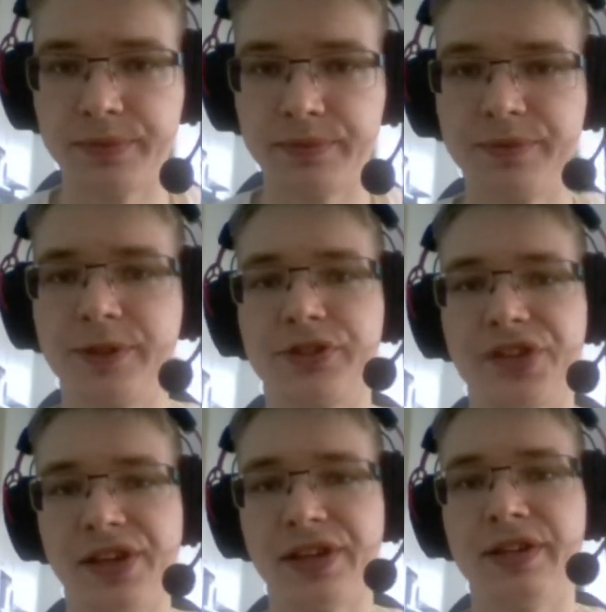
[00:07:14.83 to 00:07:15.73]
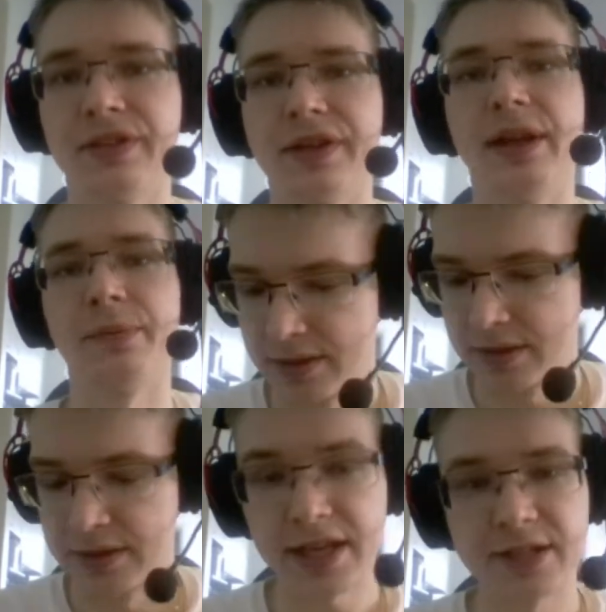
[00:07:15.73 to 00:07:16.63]
because they did help me.
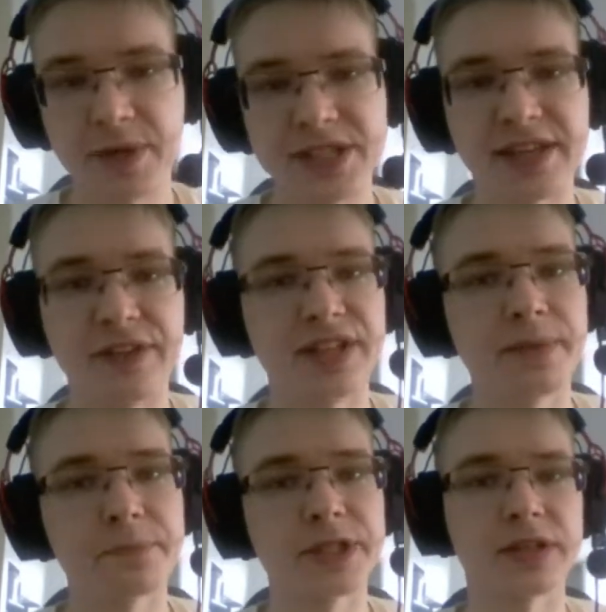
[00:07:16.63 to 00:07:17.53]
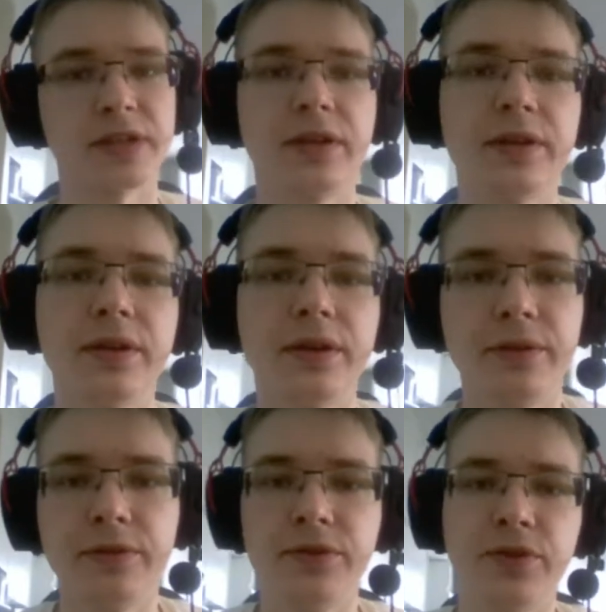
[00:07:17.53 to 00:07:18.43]
That's my 7 tips
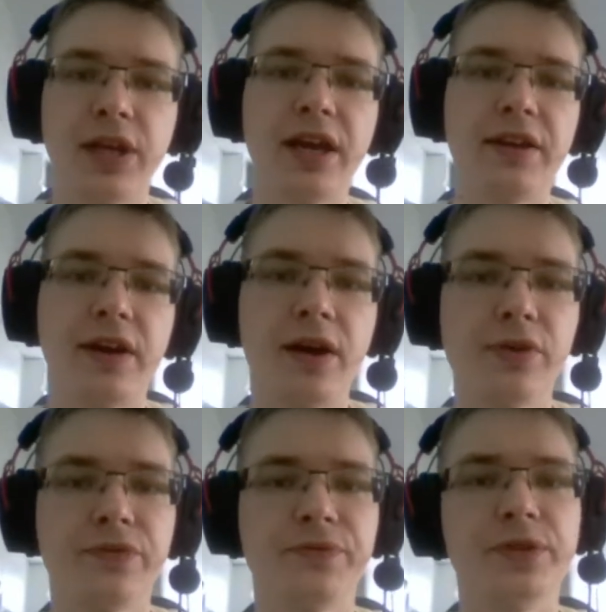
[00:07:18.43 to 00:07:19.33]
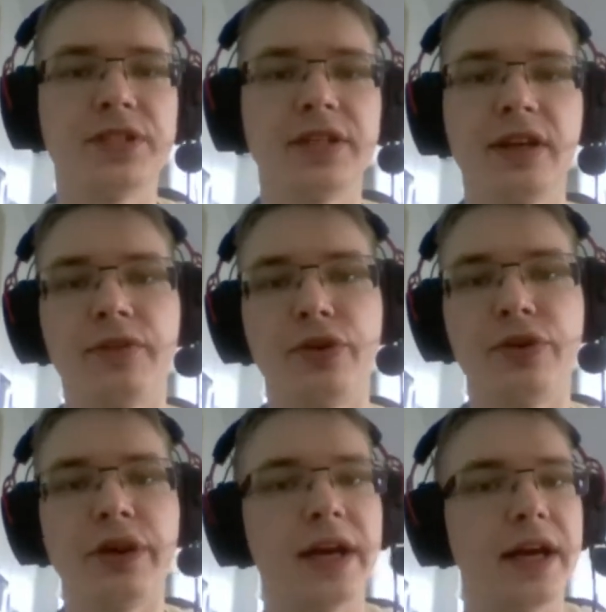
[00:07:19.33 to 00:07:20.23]
to get out of
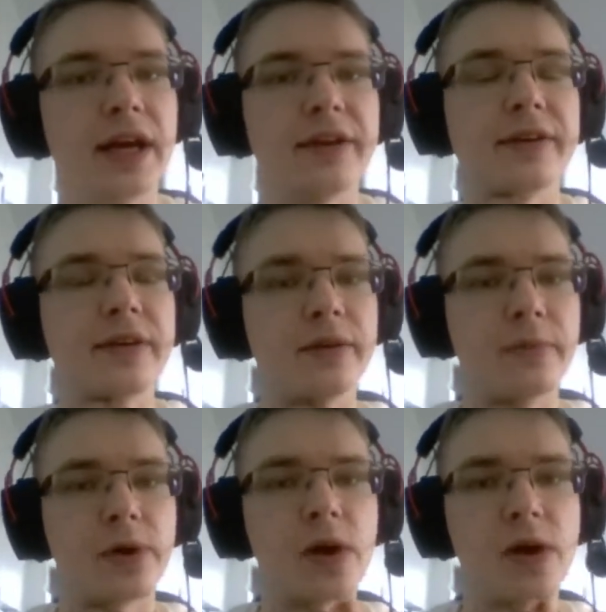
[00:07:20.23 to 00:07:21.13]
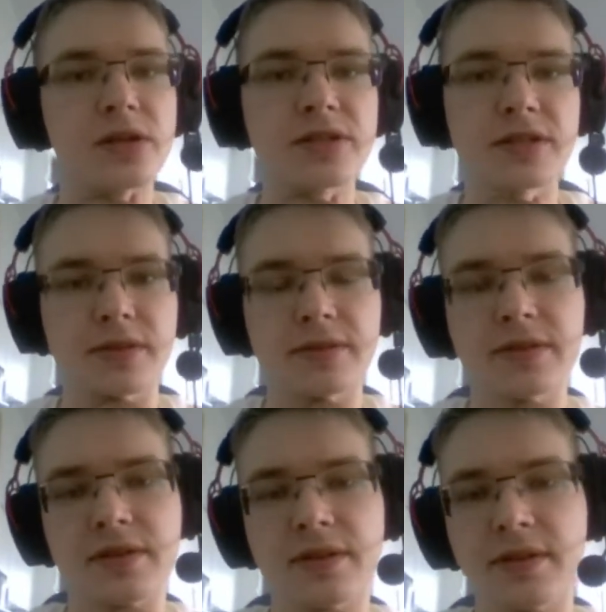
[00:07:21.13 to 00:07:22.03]
silver and bronze.
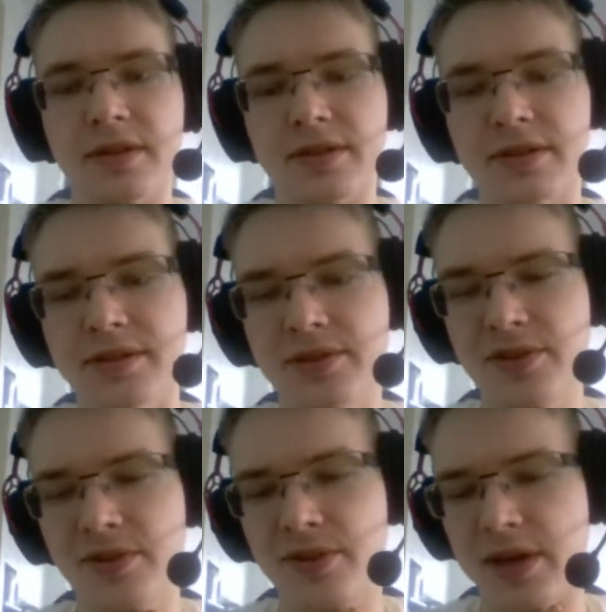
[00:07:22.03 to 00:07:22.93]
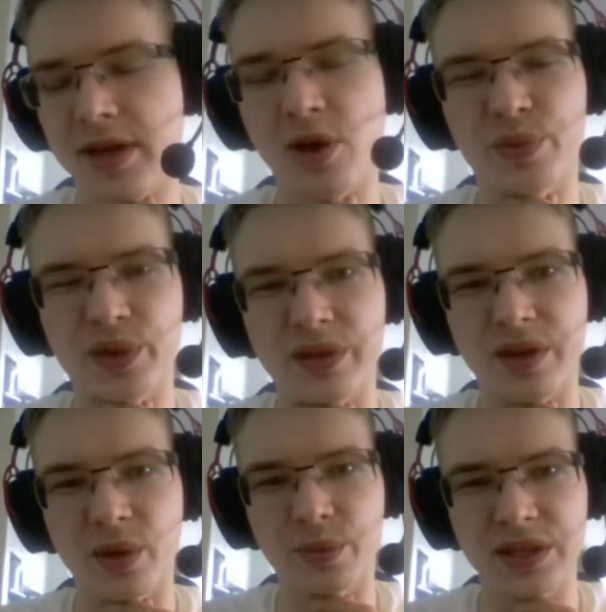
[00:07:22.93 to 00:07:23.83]
So I hope
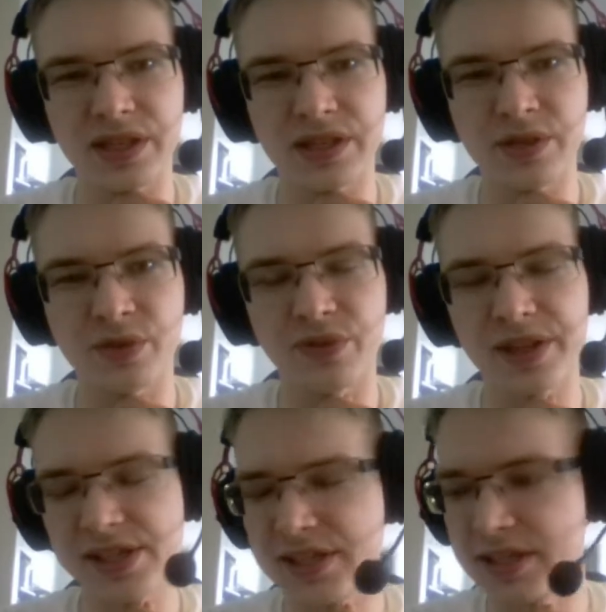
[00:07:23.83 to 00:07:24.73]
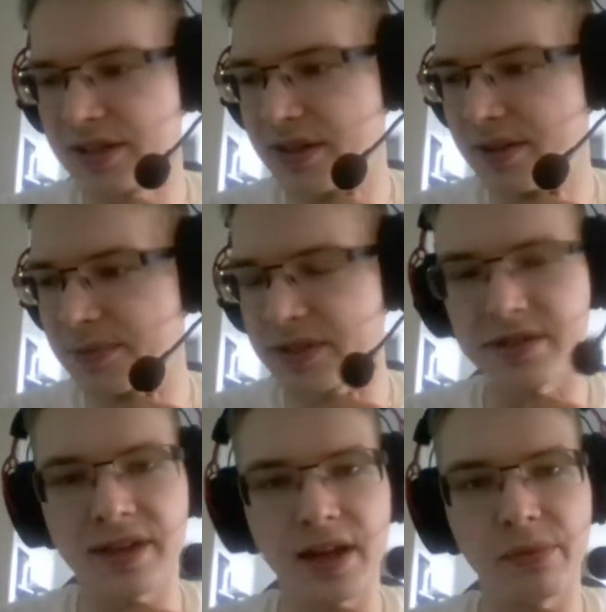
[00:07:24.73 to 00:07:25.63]
you find these tips
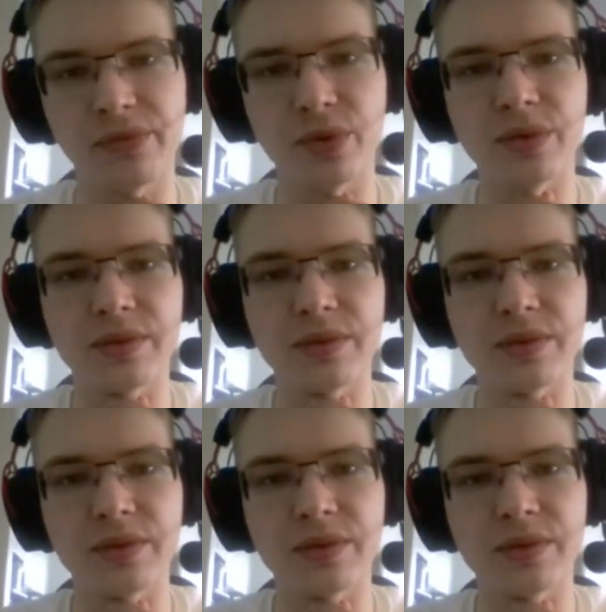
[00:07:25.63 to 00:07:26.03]
helpful,